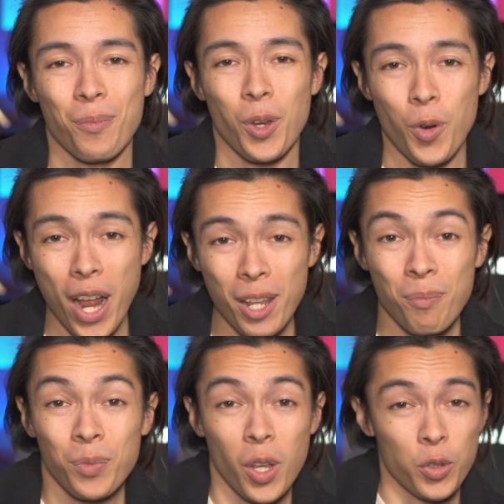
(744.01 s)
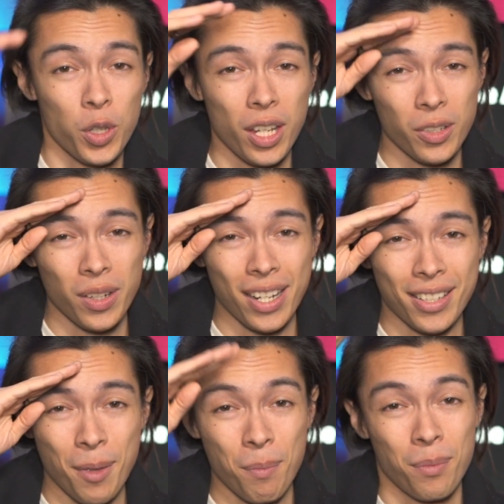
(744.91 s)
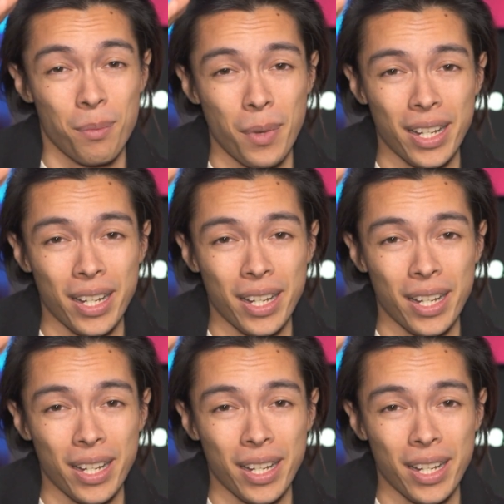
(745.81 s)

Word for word: Alrighty, I'll see you guys all next time. Bye